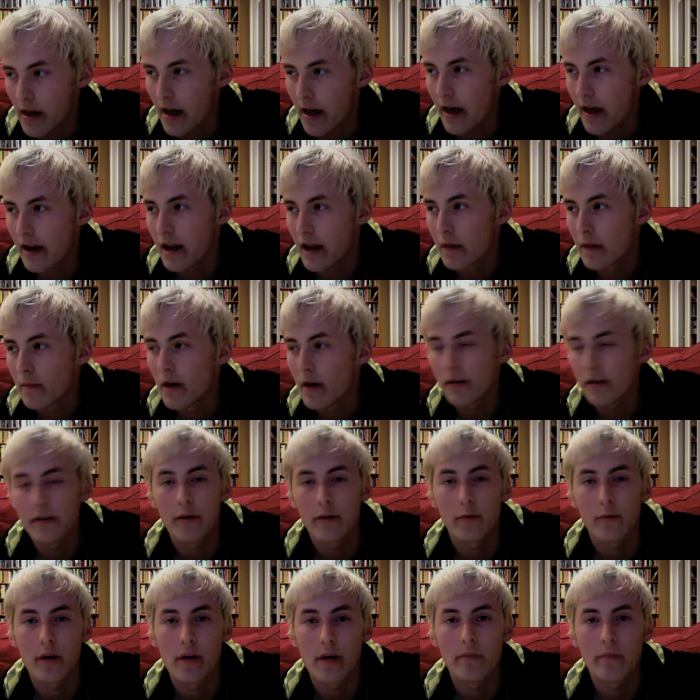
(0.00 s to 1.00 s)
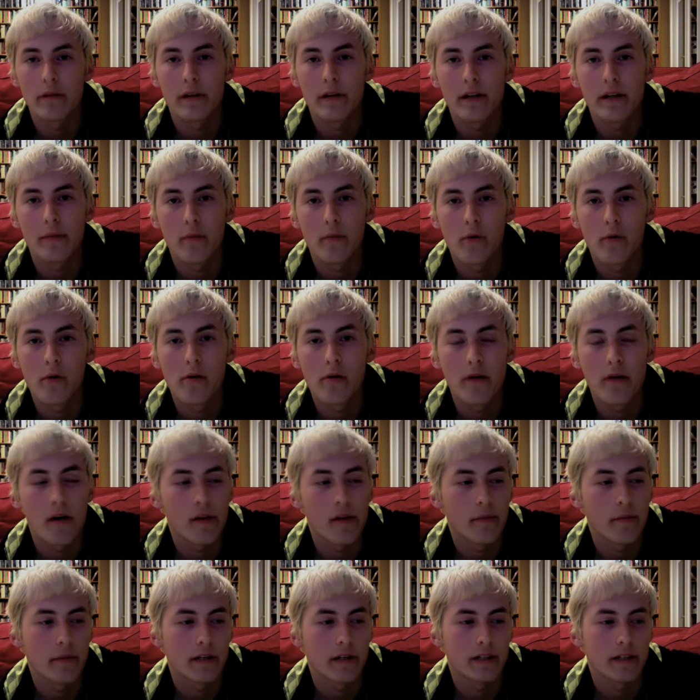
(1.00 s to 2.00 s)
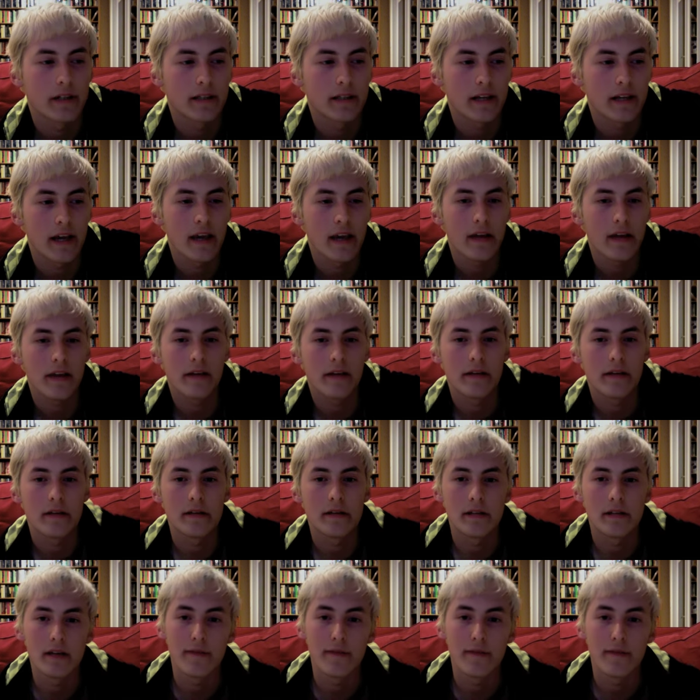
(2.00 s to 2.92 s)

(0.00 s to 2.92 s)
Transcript: And I'm not going to ramble anymore. All I'm going to say is,